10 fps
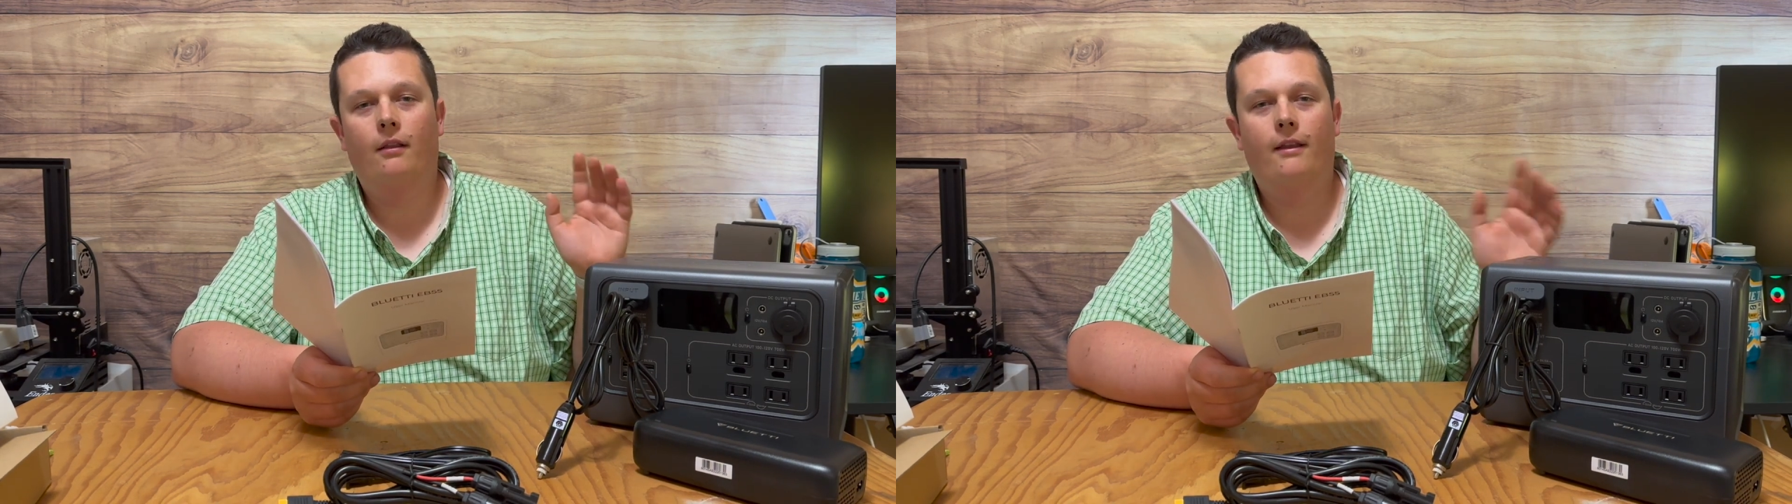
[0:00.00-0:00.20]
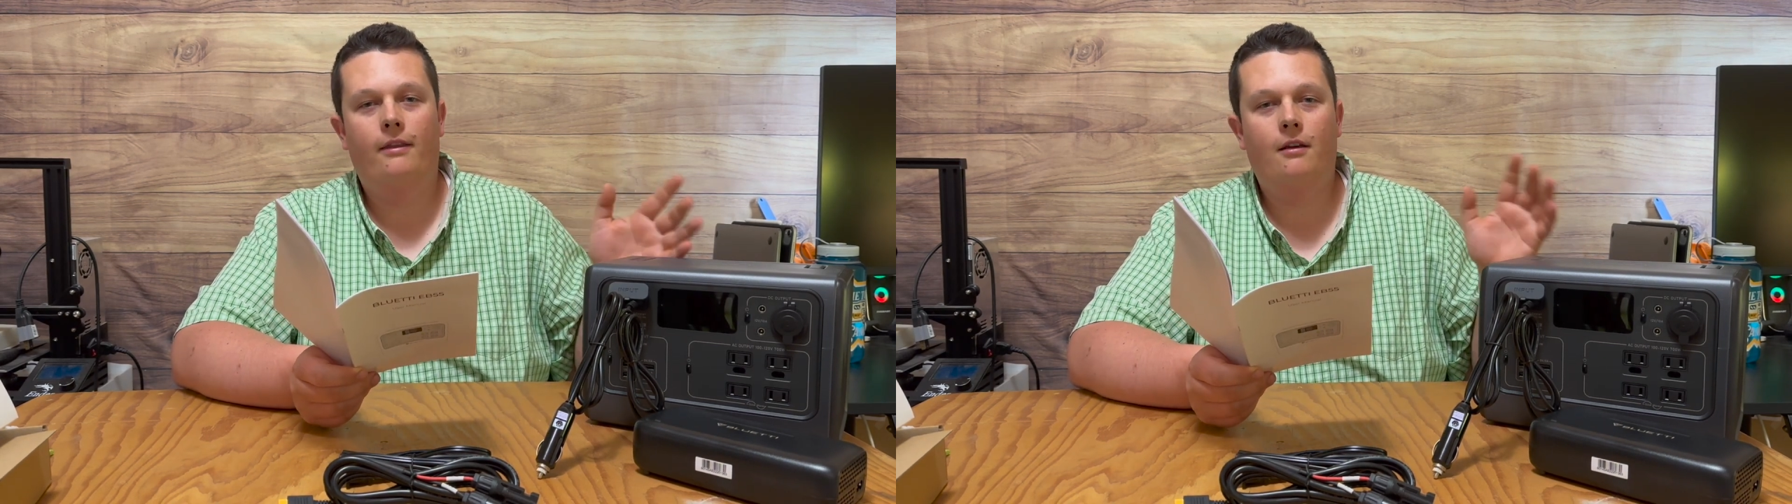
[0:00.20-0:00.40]

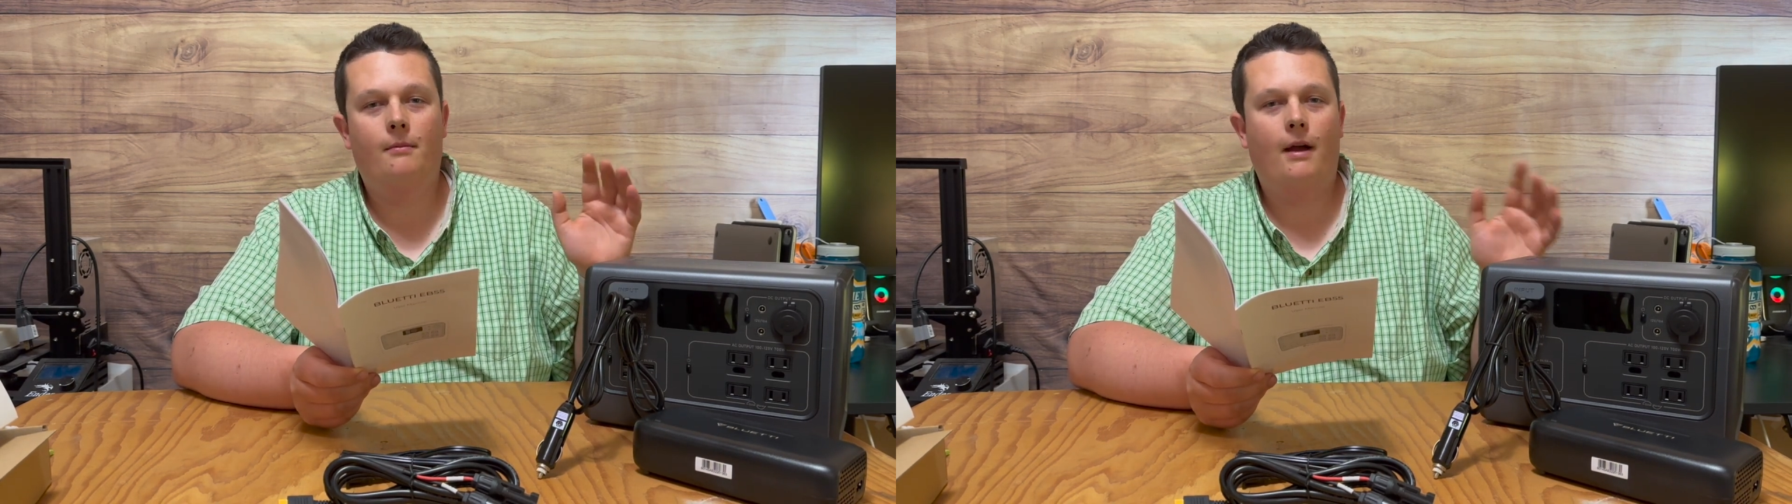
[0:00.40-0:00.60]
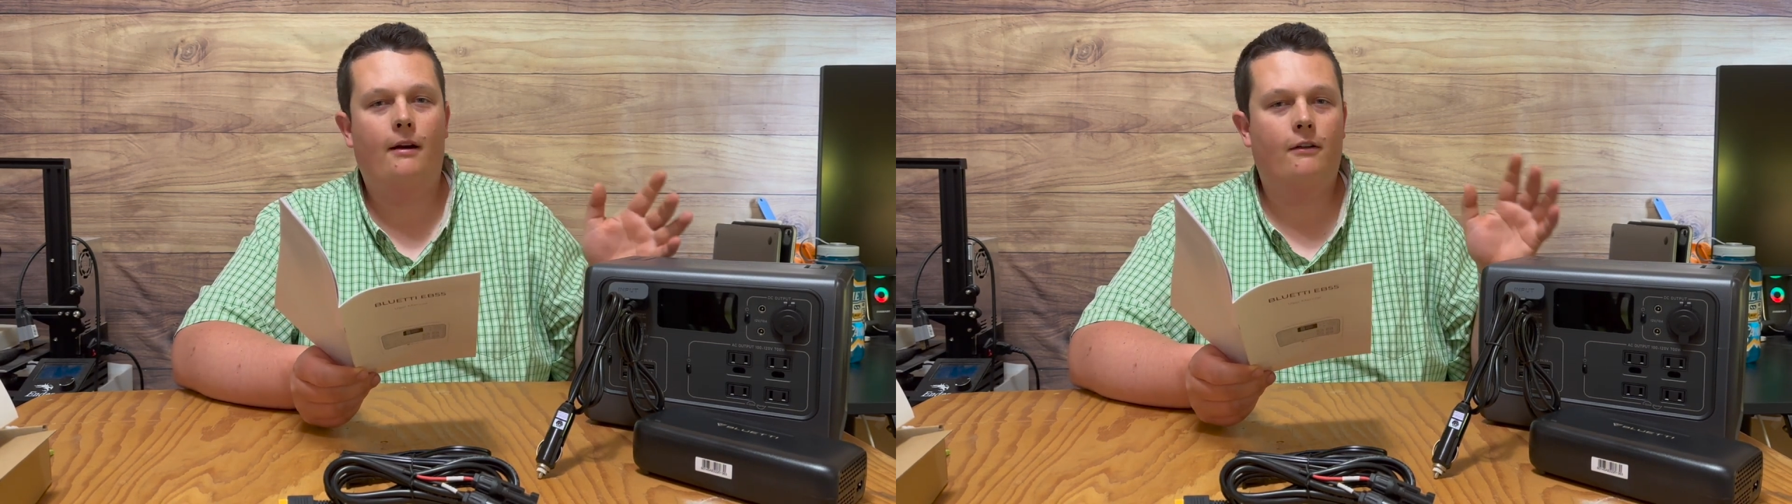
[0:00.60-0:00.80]
lithium
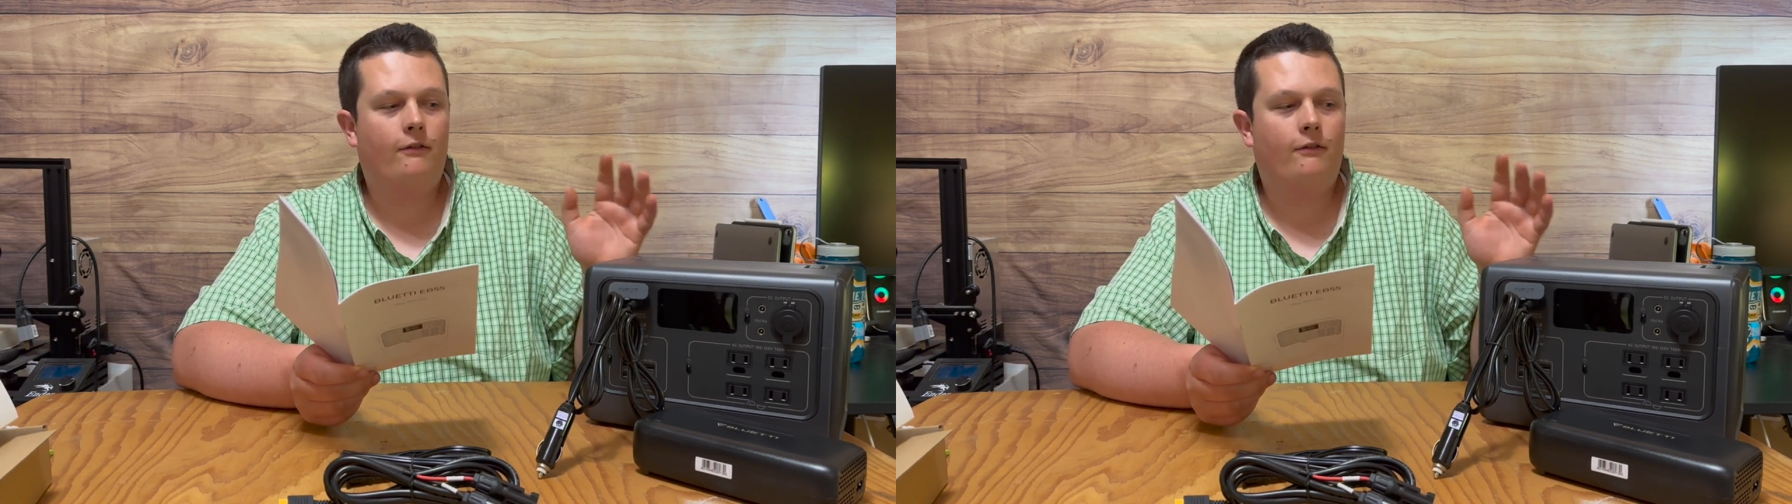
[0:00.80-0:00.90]
iron